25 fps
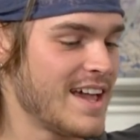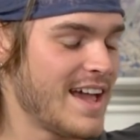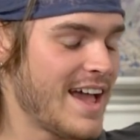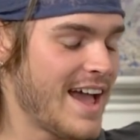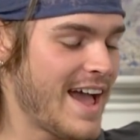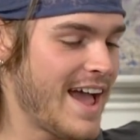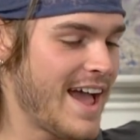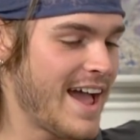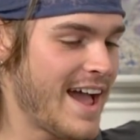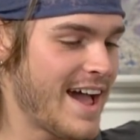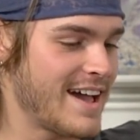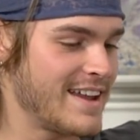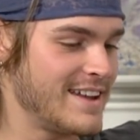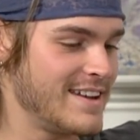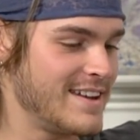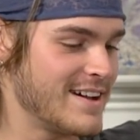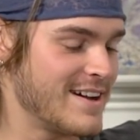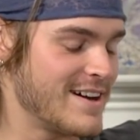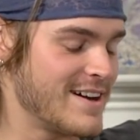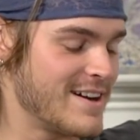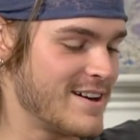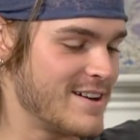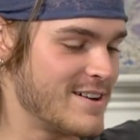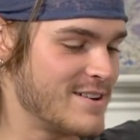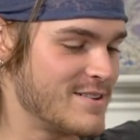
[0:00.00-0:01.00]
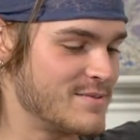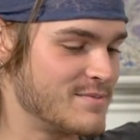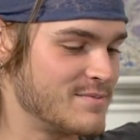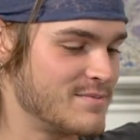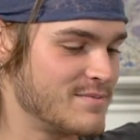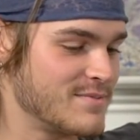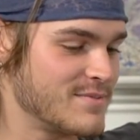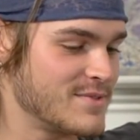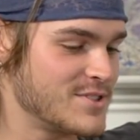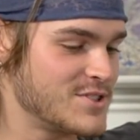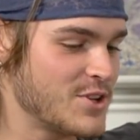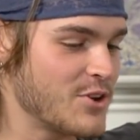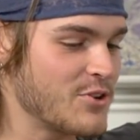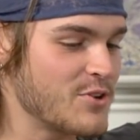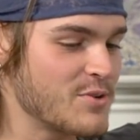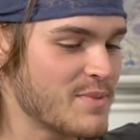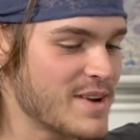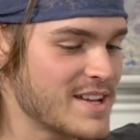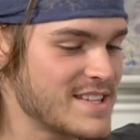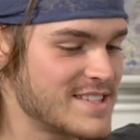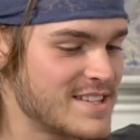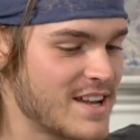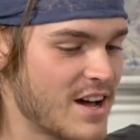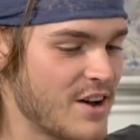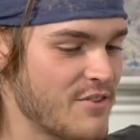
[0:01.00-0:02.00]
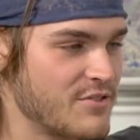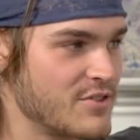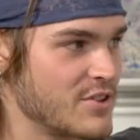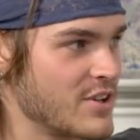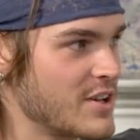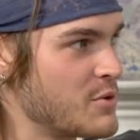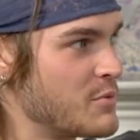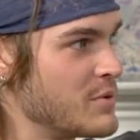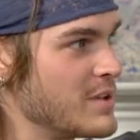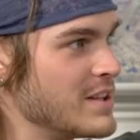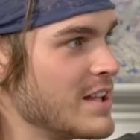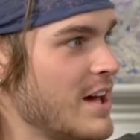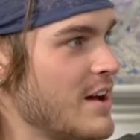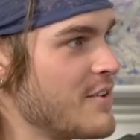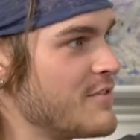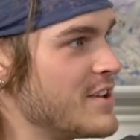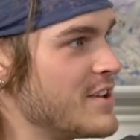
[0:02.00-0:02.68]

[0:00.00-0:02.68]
And showed them my stuff, and they're like, "We love it."